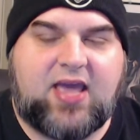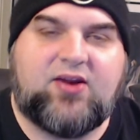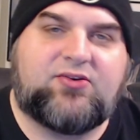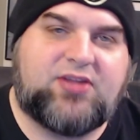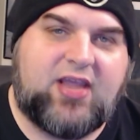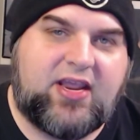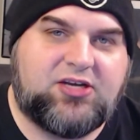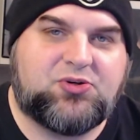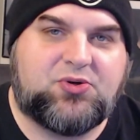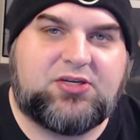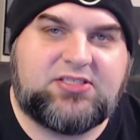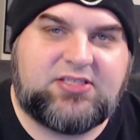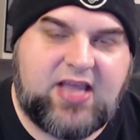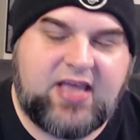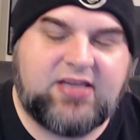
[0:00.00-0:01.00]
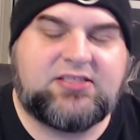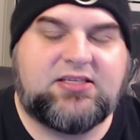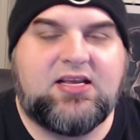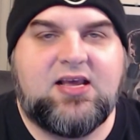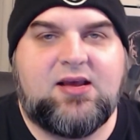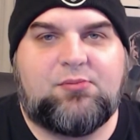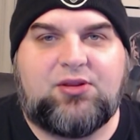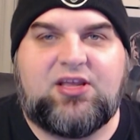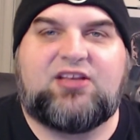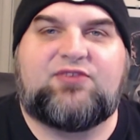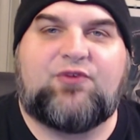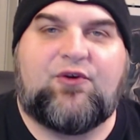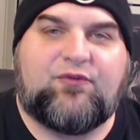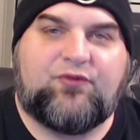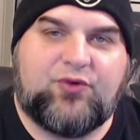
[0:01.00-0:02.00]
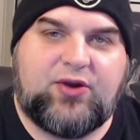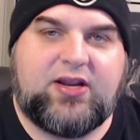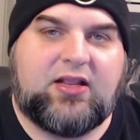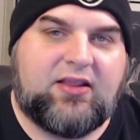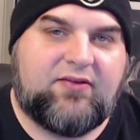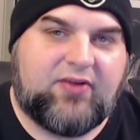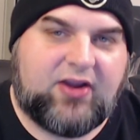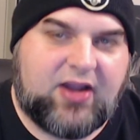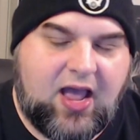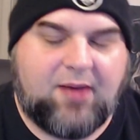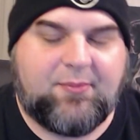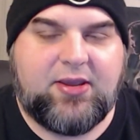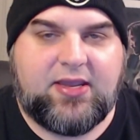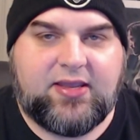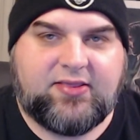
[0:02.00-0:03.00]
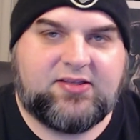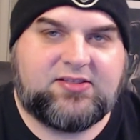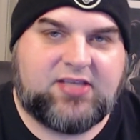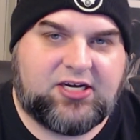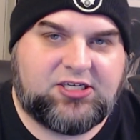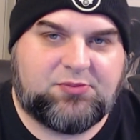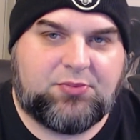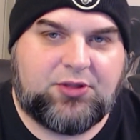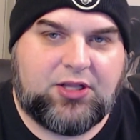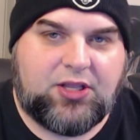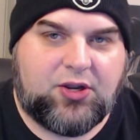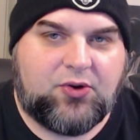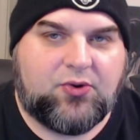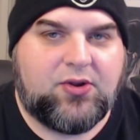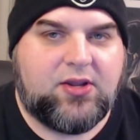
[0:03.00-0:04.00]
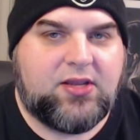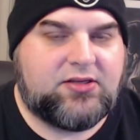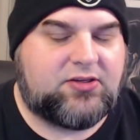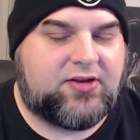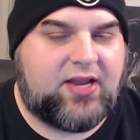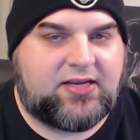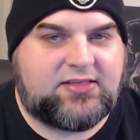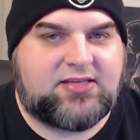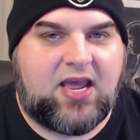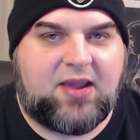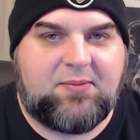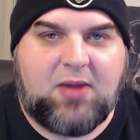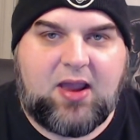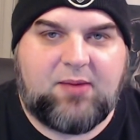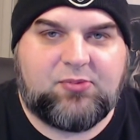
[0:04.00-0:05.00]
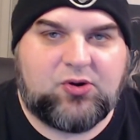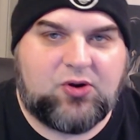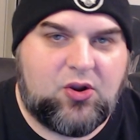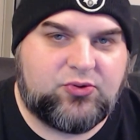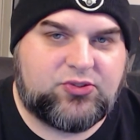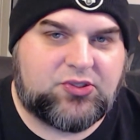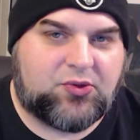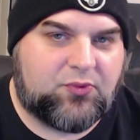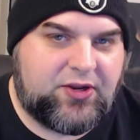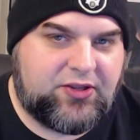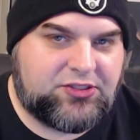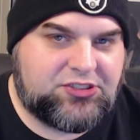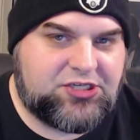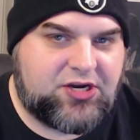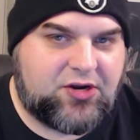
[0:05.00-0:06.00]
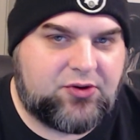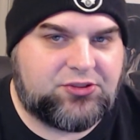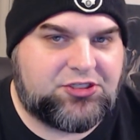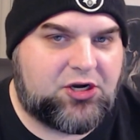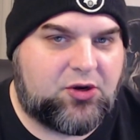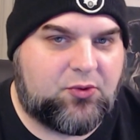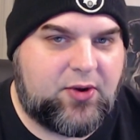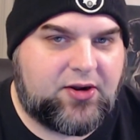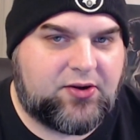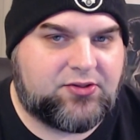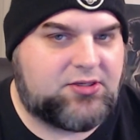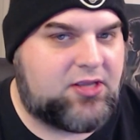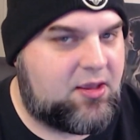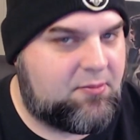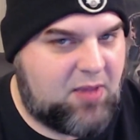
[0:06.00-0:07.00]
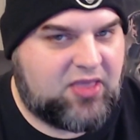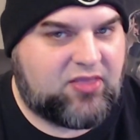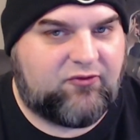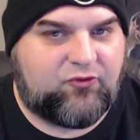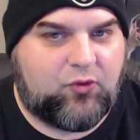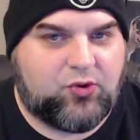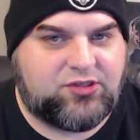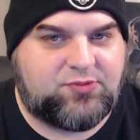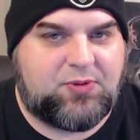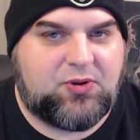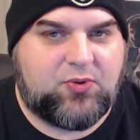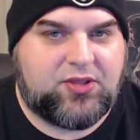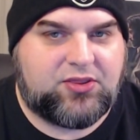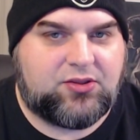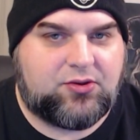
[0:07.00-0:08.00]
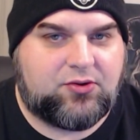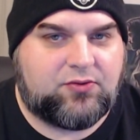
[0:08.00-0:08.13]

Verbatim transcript: Dangerous Debt, please feel free to leave a comment in the section below. Till next time, I'm your host, The Reel Geno, Geno Reynolds, and may the Force be with you.